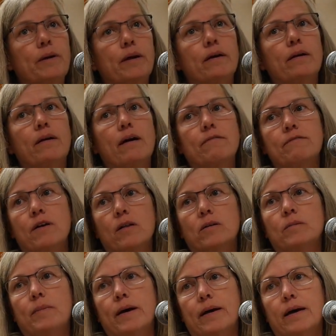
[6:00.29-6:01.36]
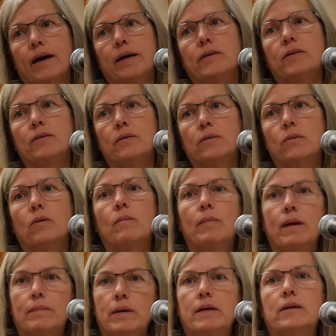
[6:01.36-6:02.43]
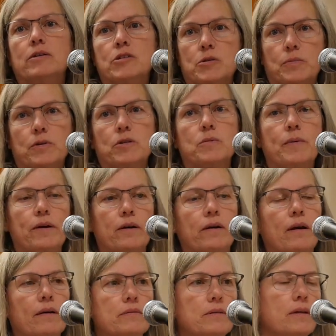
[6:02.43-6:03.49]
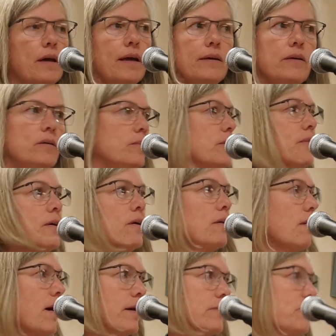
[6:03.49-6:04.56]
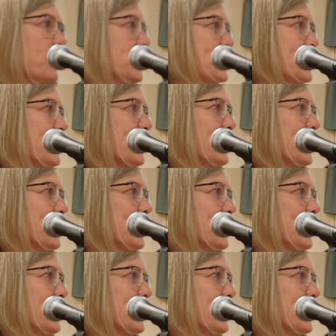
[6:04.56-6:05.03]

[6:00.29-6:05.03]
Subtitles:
paragraph followed by a haiku, or maybe interspersed paragraphs and haiku, but there are a lot of ways you